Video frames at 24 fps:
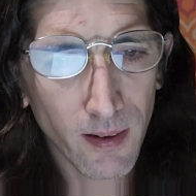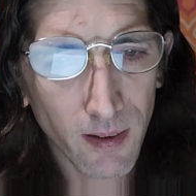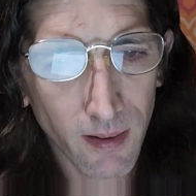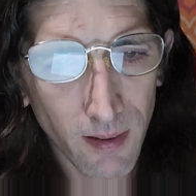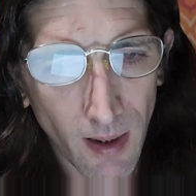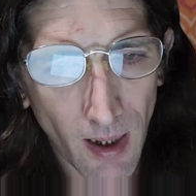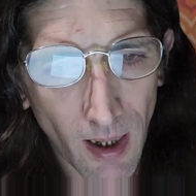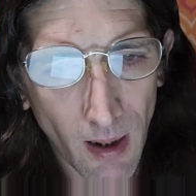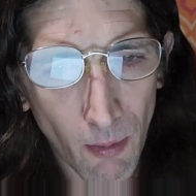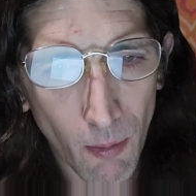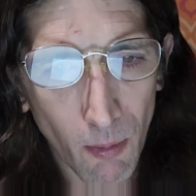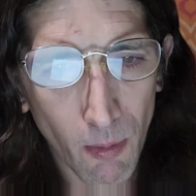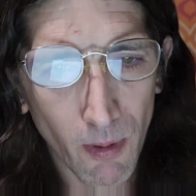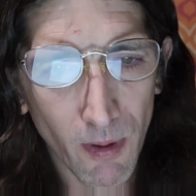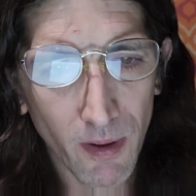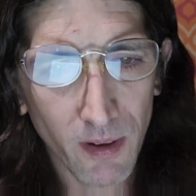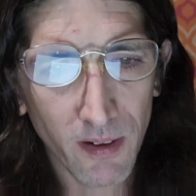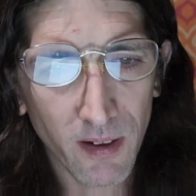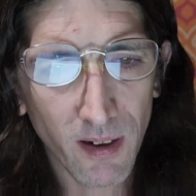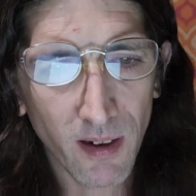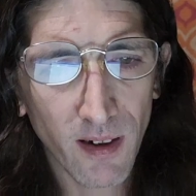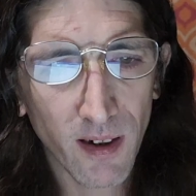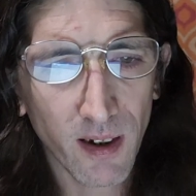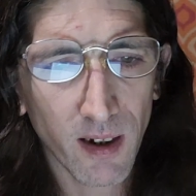Now we're
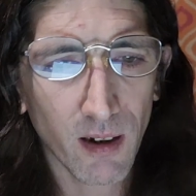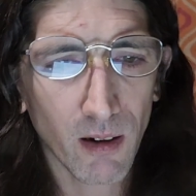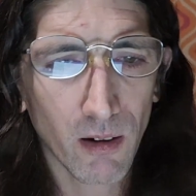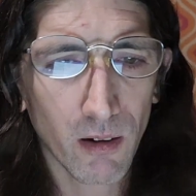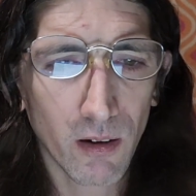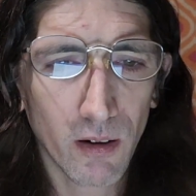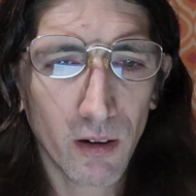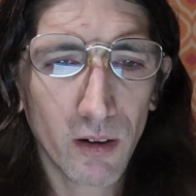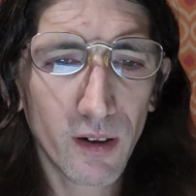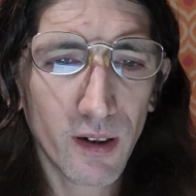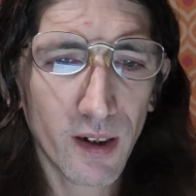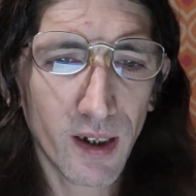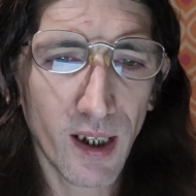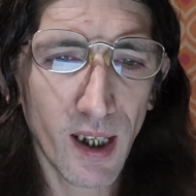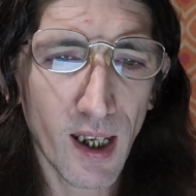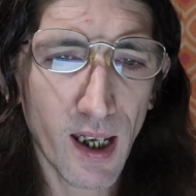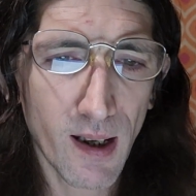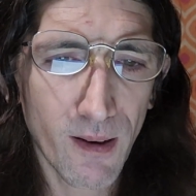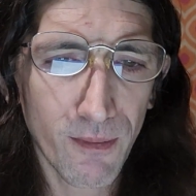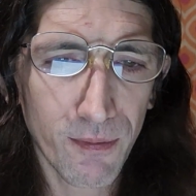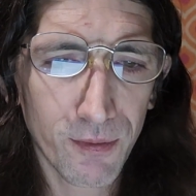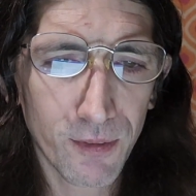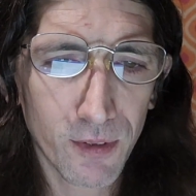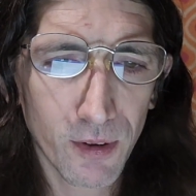into the early
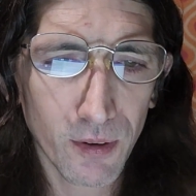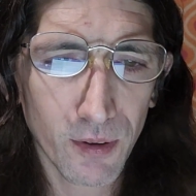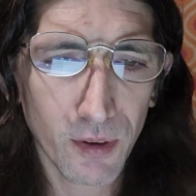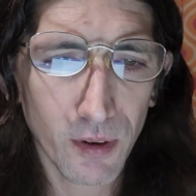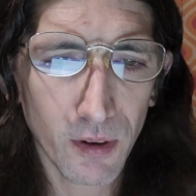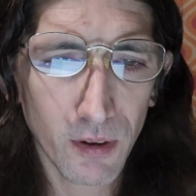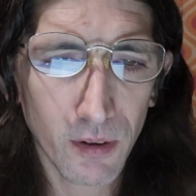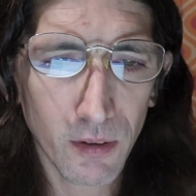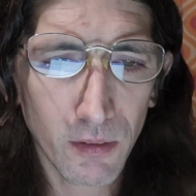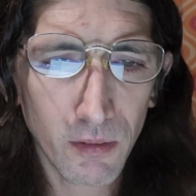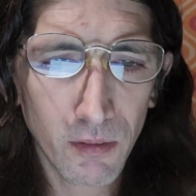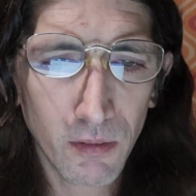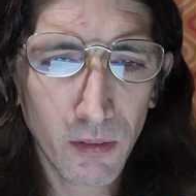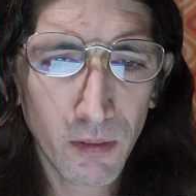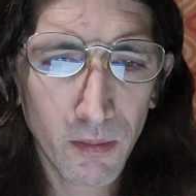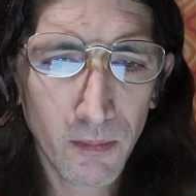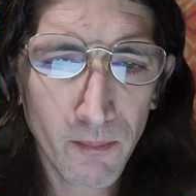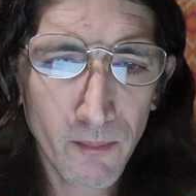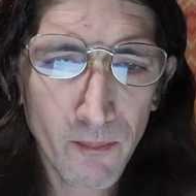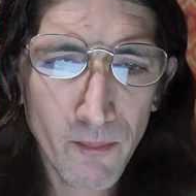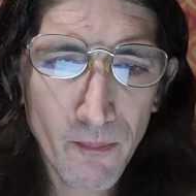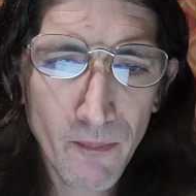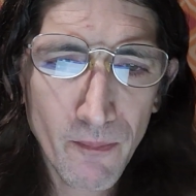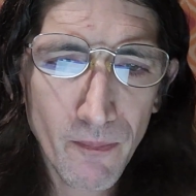afternoon.
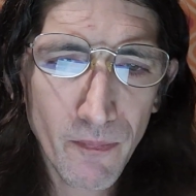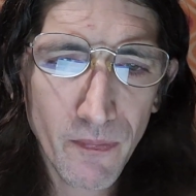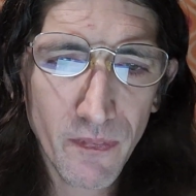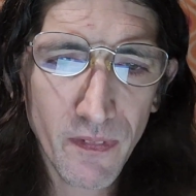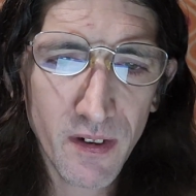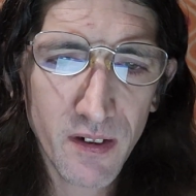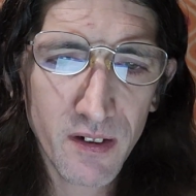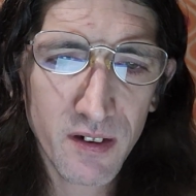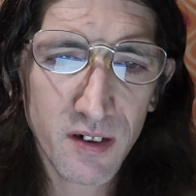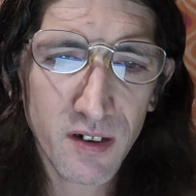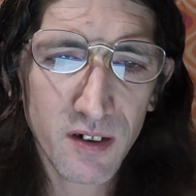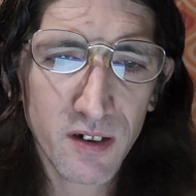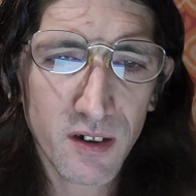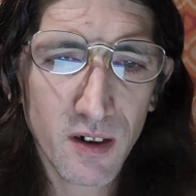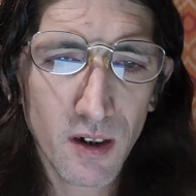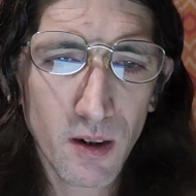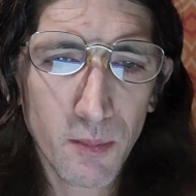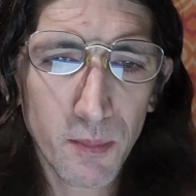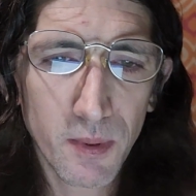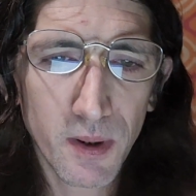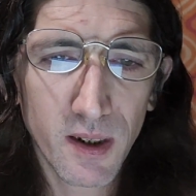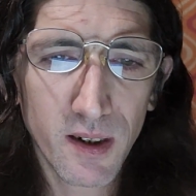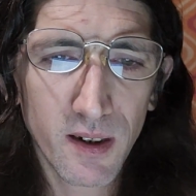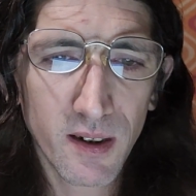This is going
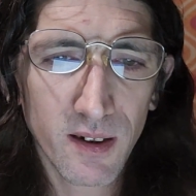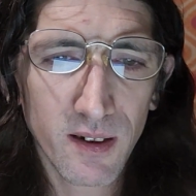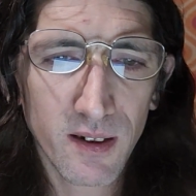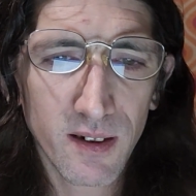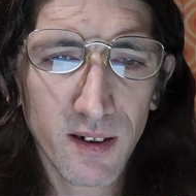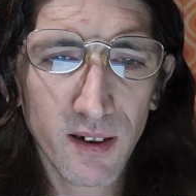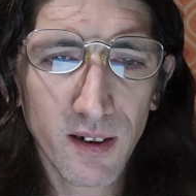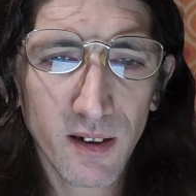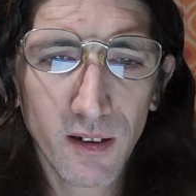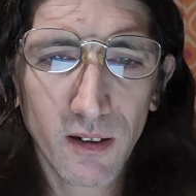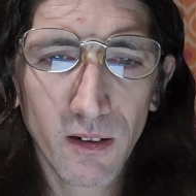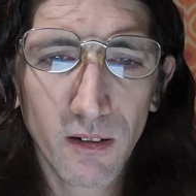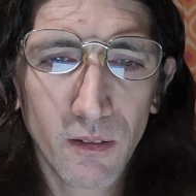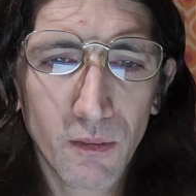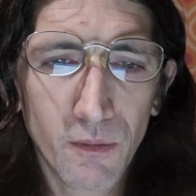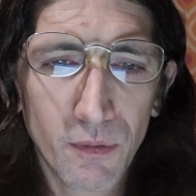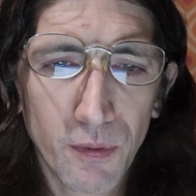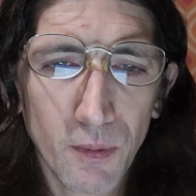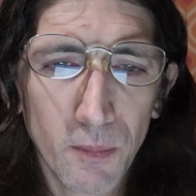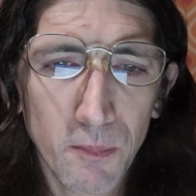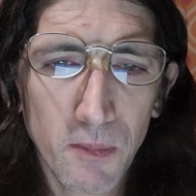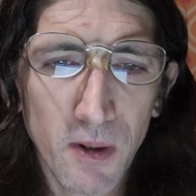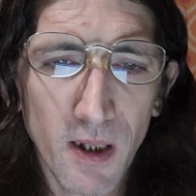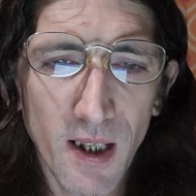to be continued
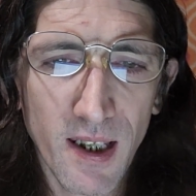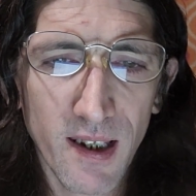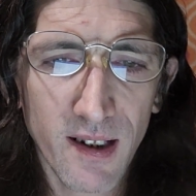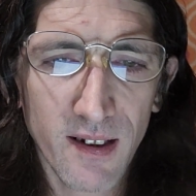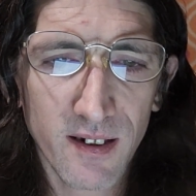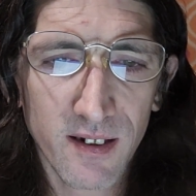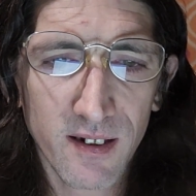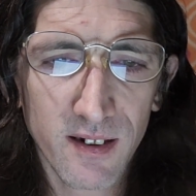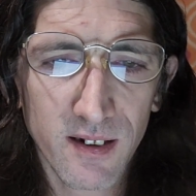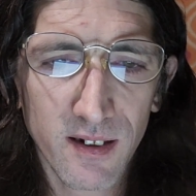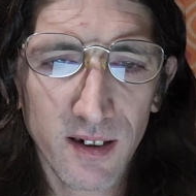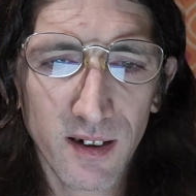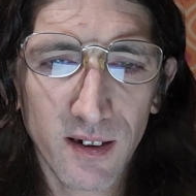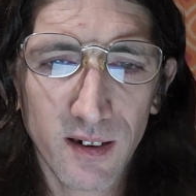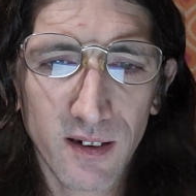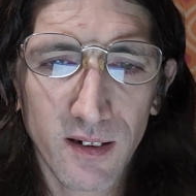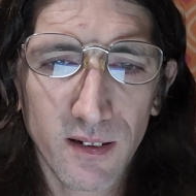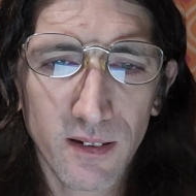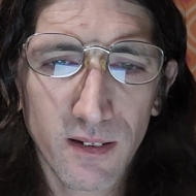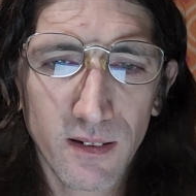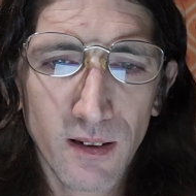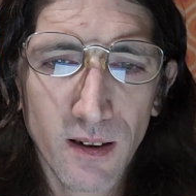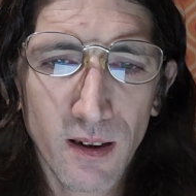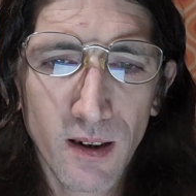from last
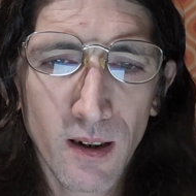scene.